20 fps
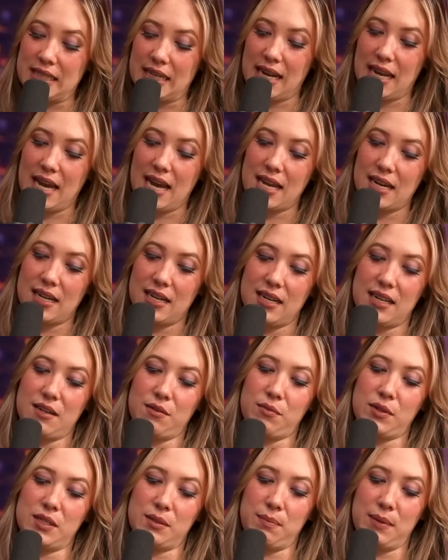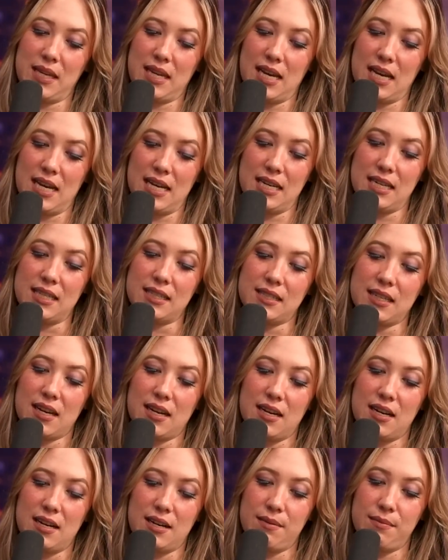reason I edited was because,
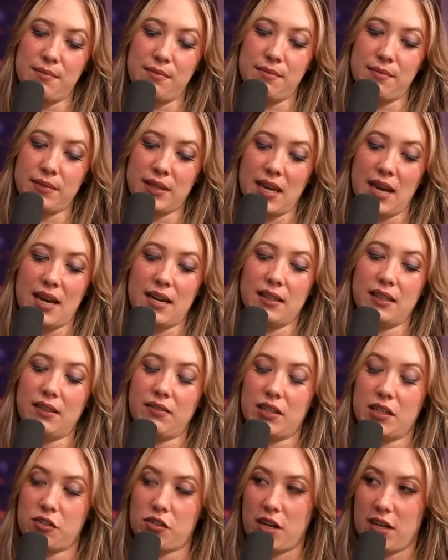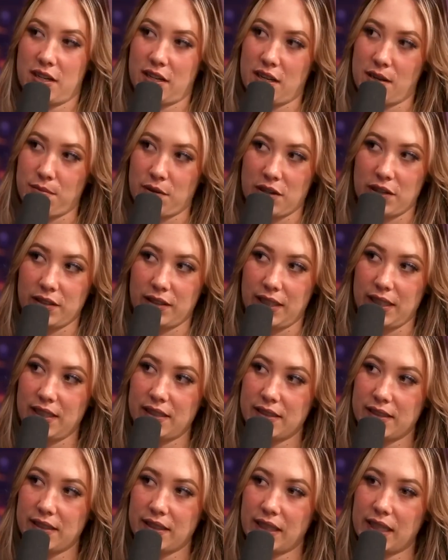um, yeah, Olivia tried to come
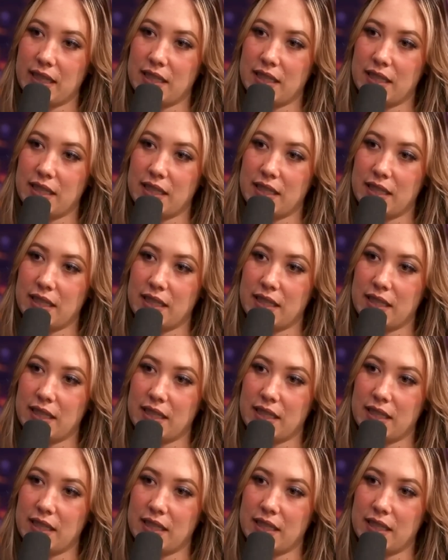early,